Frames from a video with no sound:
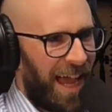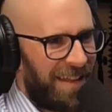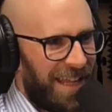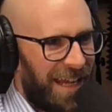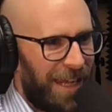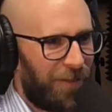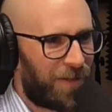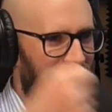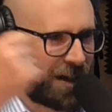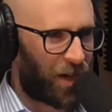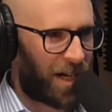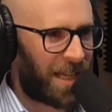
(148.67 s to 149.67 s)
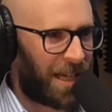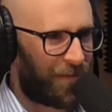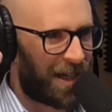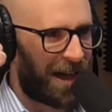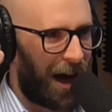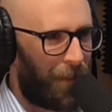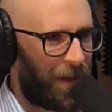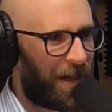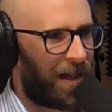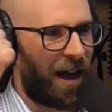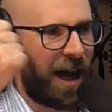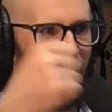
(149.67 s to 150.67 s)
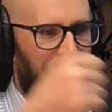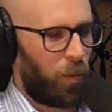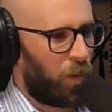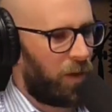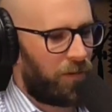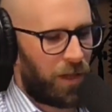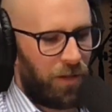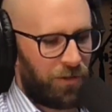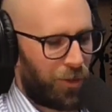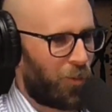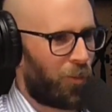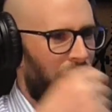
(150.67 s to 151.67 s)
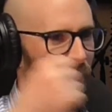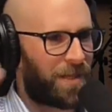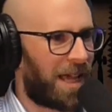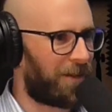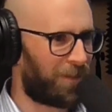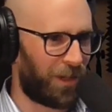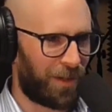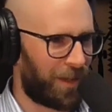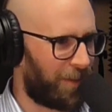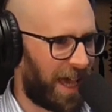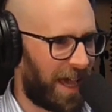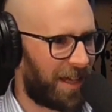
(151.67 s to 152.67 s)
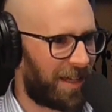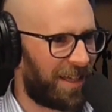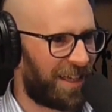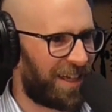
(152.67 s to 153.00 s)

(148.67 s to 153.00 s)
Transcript: and they try to lift it up, and all of the gold just rips out the bottom of the bag.